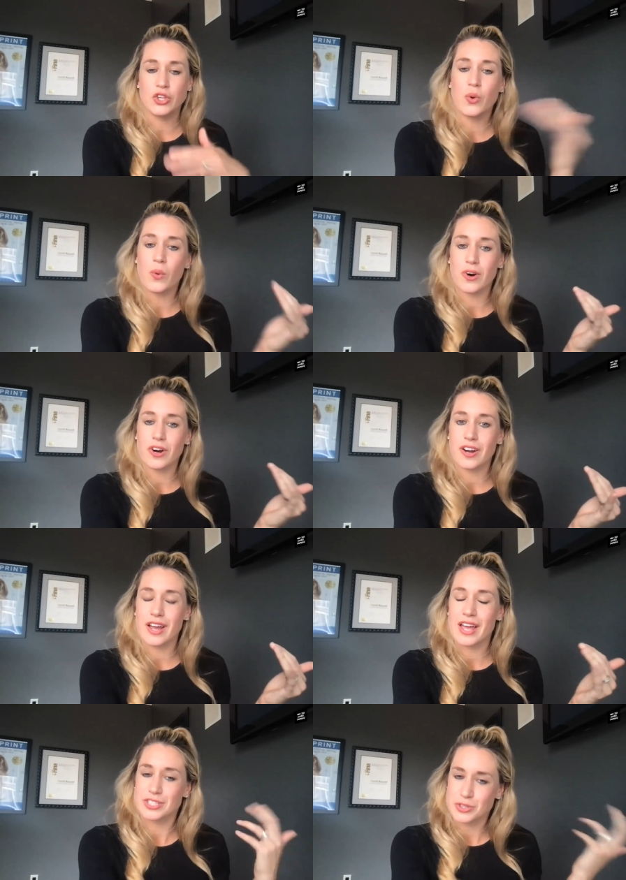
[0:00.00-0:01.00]

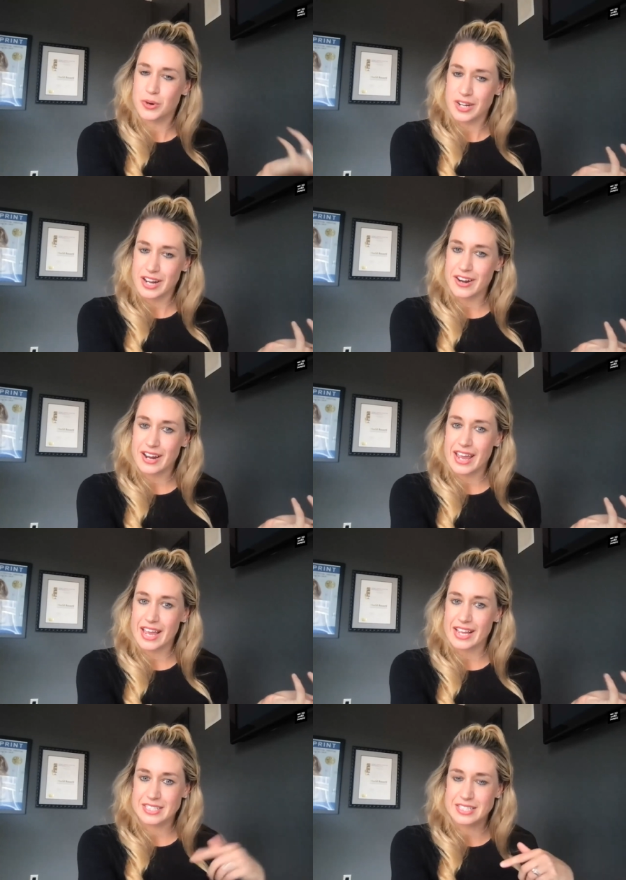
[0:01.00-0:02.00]
your extraordinary
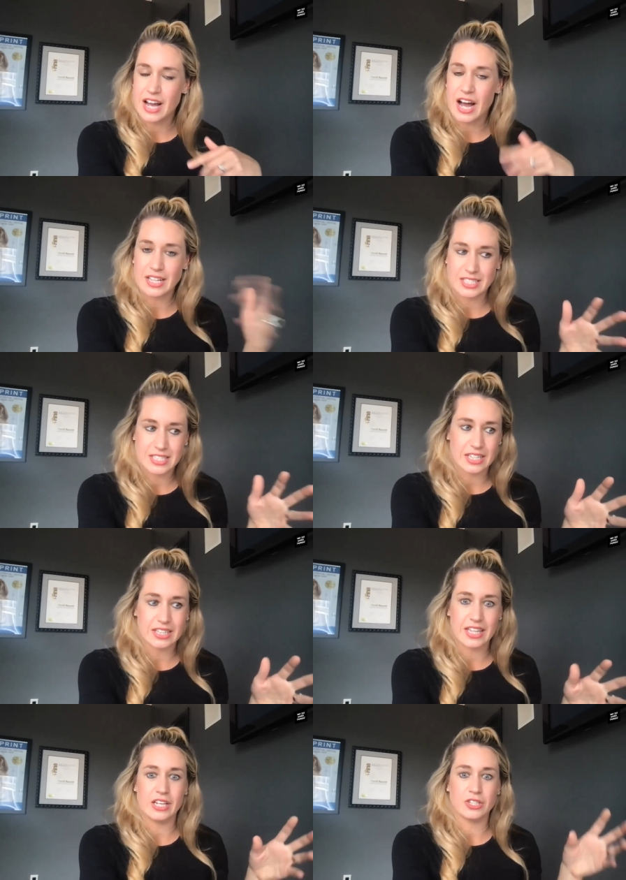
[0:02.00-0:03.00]
is
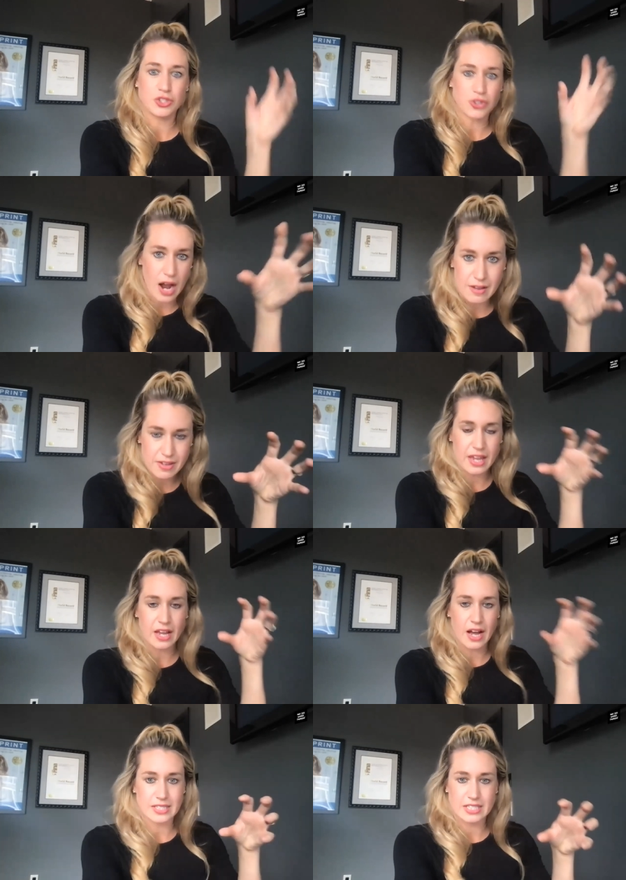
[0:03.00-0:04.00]
constantly striving
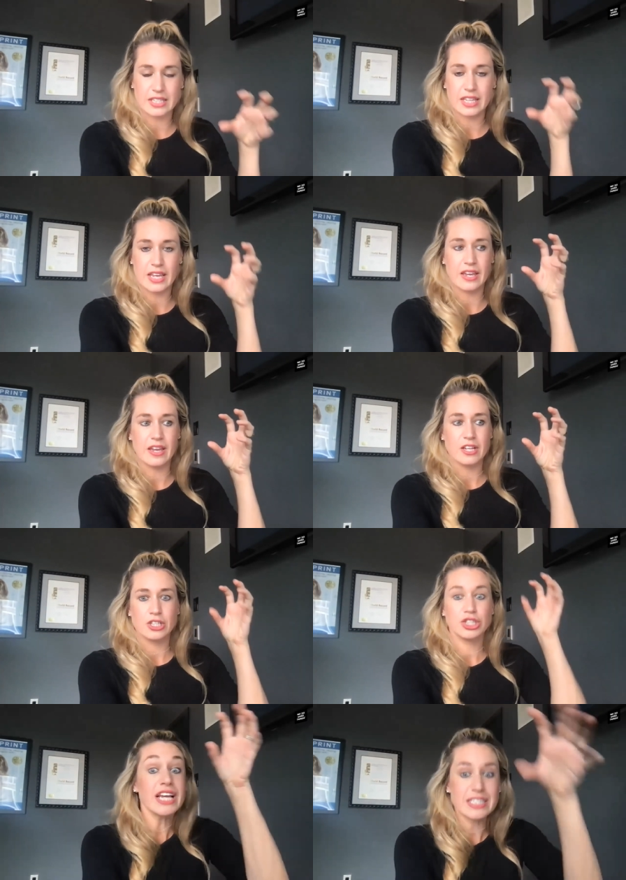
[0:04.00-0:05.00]
and constantly
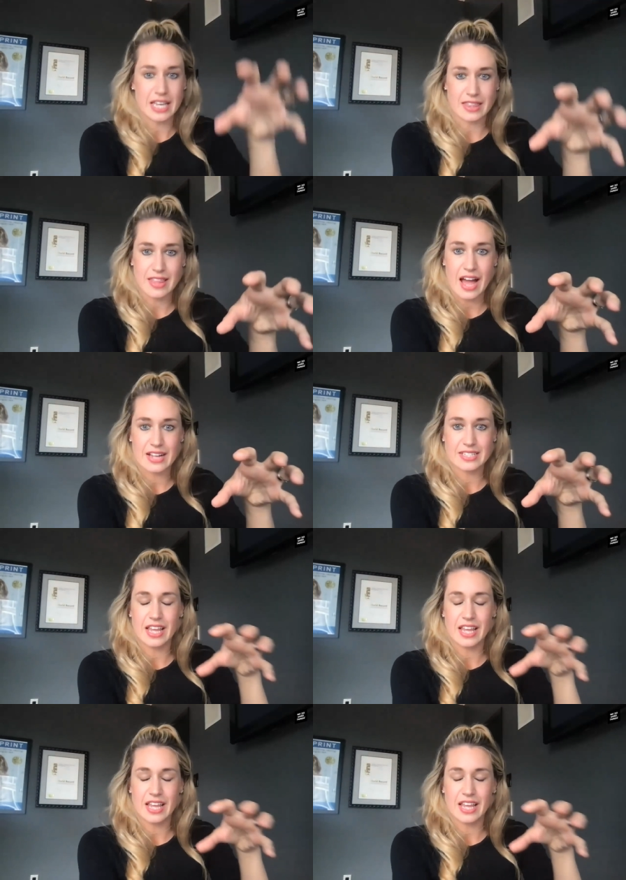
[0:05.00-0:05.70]
chasing that.